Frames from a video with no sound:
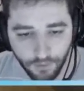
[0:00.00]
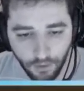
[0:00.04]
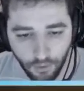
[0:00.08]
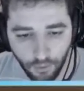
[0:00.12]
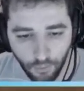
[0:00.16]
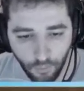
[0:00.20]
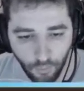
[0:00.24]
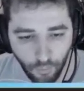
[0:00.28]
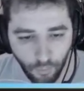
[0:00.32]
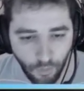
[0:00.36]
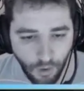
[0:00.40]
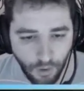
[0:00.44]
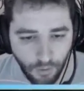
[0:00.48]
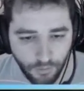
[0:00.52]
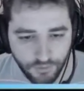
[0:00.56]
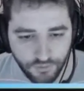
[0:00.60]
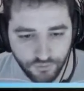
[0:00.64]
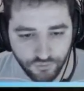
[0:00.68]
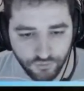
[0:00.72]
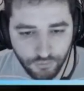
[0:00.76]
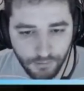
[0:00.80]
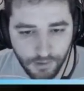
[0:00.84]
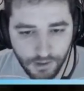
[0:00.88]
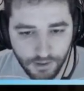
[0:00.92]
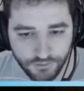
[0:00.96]
walking too
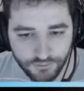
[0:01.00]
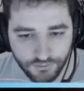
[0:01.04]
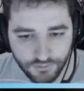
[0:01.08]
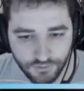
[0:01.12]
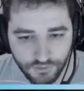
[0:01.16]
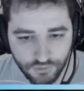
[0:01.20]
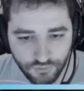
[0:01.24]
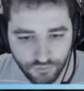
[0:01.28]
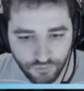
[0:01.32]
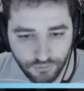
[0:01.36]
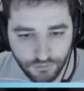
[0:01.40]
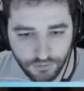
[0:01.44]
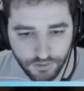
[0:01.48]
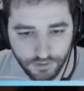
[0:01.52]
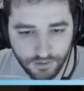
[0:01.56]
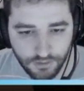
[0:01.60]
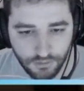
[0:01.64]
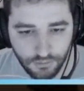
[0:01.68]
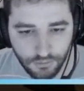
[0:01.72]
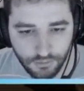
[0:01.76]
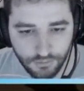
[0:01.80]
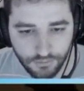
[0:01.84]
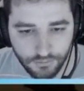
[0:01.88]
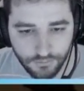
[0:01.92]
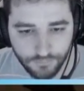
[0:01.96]
much, you should take a
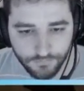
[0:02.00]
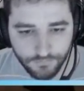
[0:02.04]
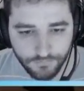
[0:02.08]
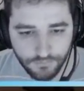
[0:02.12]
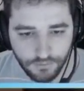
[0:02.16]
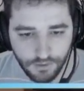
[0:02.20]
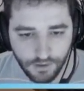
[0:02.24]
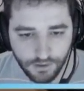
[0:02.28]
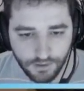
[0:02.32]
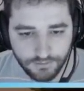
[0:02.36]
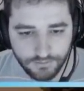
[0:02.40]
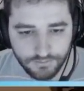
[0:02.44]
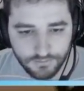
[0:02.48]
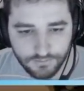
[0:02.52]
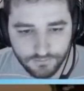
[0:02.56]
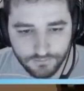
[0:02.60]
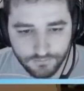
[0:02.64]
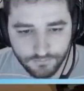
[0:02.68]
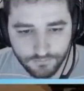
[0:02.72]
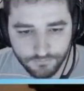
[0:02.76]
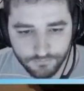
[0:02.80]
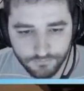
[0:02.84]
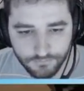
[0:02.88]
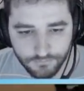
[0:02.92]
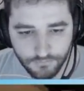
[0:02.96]
look like this.
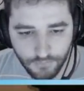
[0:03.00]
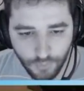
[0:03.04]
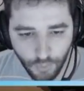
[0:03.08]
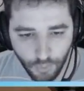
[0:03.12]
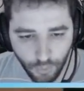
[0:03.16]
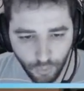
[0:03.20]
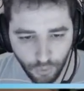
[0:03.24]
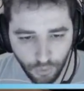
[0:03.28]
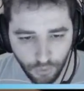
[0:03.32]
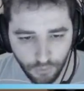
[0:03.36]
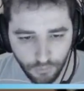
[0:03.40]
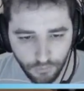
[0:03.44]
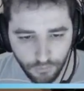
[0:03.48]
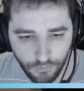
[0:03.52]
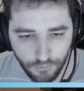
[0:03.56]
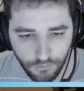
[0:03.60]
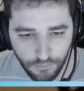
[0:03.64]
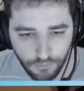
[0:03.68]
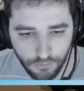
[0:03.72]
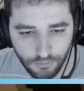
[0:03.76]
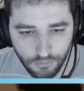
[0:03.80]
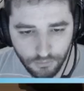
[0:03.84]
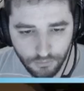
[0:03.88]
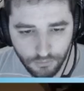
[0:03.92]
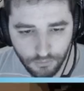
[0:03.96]
Oh,
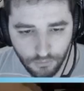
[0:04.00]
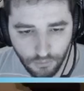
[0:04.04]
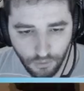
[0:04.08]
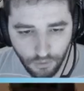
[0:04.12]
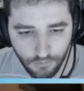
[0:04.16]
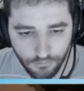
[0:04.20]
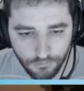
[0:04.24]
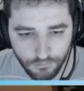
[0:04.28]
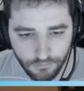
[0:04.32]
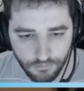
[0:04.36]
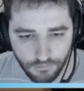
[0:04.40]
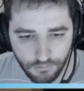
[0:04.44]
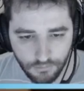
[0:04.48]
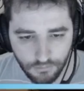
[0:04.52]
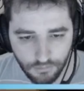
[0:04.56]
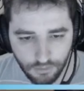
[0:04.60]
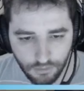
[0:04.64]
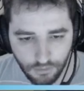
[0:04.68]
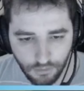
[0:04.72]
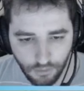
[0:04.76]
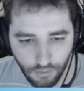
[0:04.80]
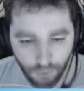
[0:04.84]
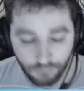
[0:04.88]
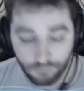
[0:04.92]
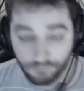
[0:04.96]
oh,
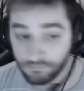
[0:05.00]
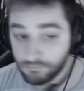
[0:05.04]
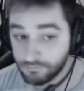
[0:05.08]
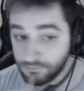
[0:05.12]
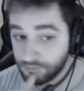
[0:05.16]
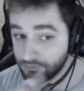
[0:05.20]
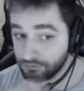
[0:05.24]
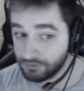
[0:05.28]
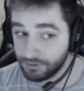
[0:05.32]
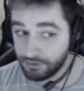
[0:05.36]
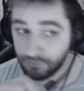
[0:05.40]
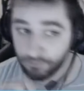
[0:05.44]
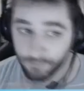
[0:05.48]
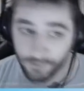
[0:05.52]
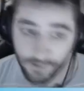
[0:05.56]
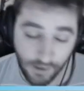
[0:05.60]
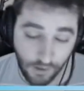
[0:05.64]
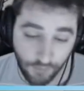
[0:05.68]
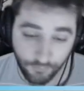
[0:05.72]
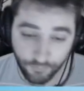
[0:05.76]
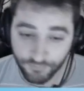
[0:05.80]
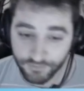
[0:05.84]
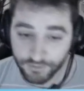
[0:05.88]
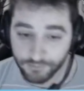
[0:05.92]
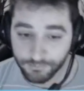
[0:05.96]
oh, you need to be careful
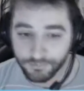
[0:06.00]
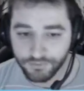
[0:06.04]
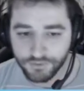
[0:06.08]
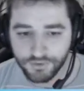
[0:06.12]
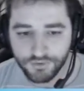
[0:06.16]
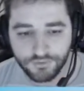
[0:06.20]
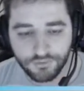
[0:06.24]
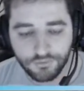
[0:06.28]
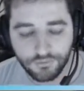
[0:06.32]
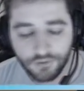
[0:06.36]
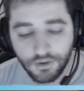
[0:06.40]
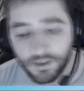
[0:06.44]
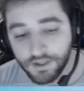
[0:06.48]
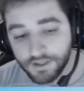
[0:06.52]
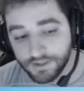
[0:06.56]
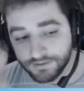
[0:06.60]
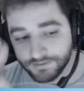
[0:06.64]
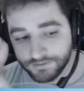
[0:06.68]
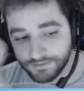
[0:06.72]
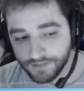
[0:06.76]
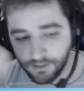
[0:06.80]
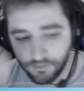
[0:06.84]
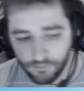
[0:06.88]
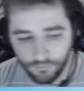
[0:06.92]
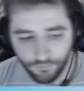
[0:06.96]
with that position.
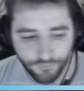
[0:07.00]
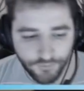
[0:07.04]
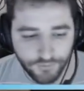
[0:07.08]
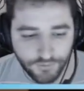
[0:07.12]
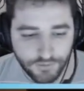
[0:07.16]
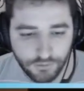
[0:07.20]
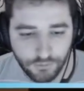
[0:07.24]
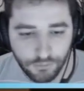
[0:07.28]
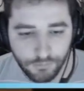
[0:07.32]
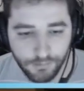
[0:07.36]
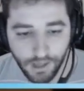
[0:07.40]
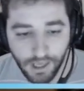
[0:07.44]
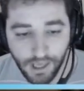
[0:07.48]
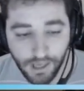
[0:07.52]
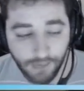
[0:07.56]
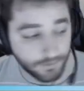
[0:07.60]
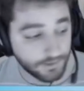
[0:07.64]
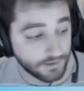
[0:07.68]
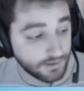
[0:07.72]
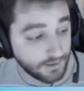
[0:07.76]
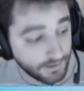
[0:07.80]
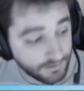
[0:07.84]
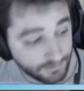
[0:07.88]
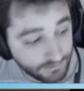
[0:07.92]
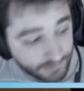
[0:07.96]
Second thing that could be happening,
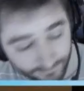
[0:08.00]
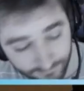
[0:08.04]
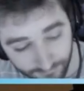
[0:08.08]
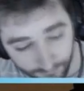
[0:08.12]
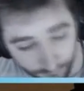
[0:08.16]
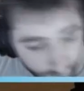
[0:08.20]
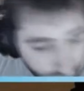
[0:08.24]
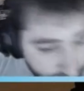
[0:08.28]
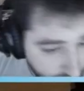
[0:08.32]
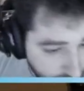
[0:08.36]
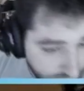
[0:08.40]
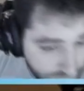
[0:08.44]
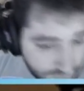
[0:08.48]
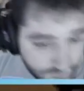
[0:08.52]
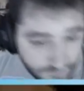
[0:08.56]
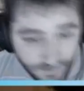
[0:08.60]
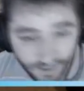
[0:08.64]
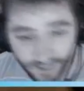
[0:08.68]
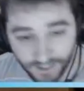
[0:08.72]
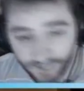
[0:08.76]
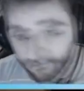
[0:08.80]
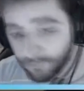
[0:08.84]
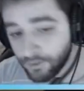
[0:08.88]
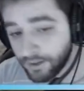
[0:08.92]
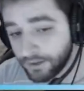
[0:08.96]
and that's a thing that
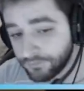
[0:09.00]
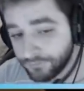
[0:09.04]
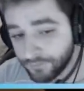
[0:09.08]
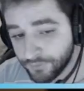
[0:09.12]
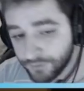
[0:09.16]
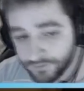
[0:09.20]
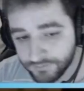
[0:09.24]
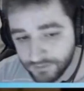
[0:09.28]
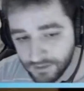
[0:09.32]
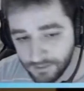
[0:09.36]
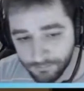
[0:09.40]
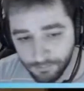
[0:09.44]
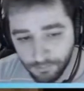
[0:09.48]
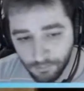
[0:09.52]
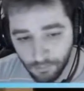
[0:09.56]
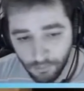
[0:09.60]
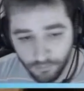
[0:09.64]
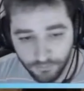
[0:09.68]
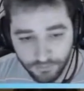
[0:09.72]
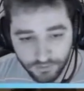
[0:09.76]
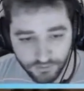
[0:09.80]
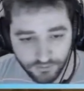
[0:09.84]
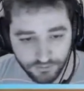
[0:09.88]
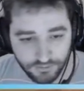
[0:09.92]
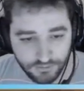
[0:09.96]
Get Right, for example, on
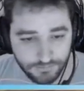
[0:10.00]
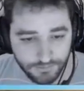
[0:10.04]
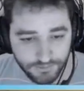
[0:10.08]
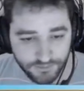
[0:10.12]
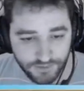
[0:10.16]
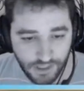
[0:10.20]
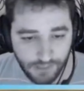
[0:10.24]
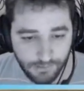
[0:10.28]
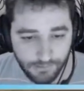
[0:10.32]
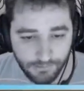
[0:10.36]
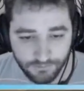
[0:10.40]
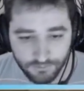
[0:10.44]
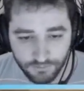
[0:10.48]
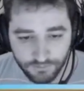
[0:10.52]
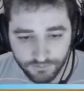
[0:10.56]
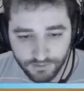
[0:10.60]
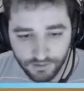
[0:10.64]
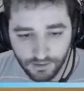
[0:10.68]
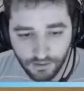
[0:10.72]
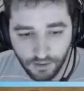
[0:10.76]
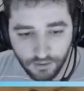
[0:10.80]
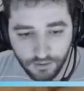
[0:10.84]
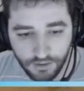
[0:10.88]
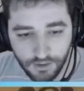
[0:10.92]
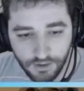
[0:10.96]
Ninjas in Pajamas does a
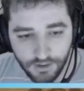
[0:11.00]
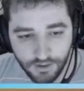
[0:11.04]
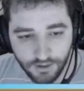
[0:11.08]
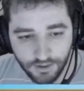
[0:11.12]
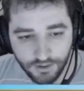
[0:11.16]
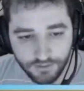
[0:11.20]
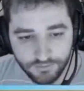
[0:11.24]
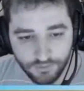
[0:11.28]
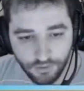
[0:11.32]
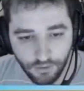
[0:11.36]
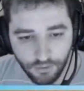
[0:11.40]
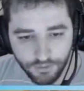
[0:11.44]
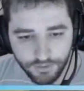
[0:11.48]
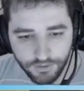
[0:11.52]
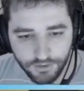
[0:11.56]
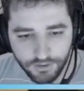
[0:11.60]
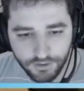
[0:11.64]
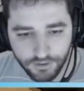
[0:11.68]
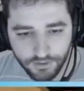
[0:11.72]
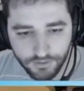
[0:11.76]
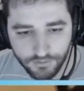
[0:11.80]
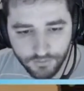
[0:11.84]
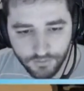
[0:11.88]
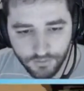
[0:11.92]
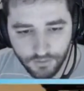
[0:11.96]
lot. He's holding
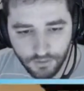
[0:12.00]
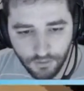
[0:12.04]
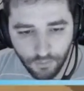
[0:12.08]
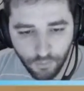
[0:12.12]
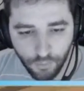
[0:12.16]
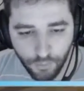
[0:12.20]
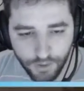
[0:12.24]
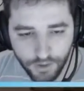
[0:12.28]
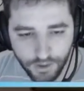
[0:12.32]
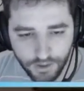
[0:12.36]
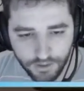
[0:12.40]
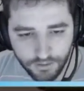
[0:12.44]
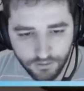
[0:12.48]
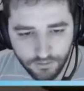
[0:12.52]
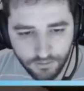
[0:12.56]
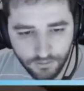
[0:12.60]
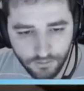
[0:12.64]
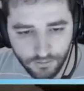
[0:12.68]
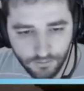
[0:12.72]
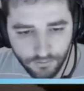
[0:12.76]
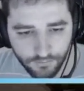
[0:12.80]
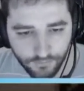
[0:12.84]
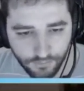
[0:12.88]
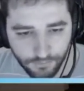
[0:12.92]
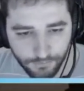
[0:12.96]
here, waiting
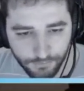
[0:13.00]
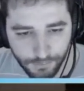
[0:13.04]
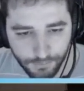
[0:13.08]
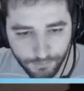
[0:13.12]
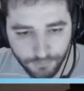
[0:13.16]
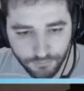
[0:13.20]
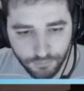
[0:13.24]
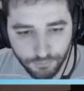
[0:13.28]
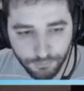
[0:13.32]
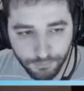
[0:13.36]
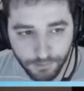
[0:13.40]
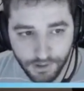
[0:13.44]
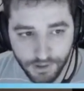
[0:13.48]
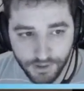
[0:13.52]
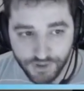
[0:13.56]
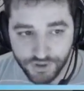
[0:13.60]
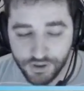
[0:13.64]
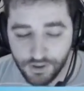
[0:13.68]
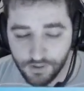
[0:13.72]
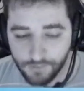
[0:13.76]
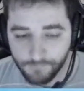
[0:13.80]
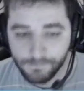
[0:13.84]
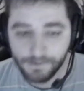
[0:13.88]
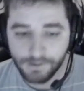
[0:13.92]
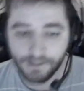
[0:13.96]
for people to push
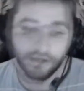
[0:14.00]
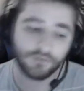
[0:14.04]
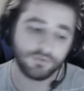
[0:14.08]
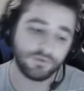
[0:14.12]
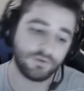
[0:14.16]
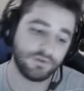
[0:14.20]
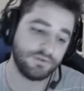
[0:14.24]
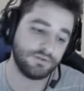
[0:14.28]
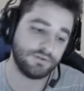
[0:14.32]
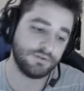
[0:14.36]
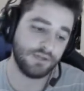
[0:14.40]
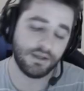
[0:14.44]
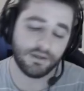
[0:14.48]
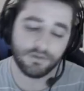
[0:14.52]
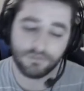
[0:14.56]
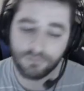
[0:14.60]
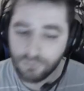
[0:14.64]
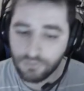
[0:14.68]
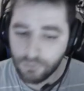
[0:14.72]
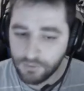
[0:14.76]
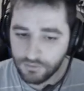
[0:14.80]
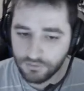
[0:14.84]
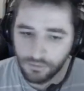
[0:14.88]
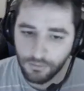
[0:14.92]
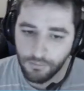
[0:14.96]
because his team is doing
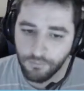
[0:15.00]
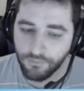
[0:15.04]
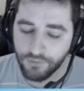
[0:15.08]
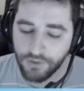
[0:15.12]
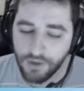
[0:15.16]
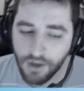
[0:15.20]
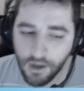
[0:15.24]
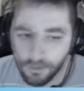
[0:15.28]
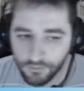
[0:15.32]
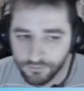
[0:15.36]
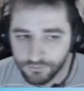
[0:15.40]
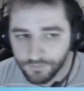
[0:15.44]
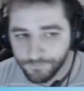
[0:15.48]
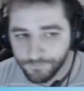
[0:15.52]
something else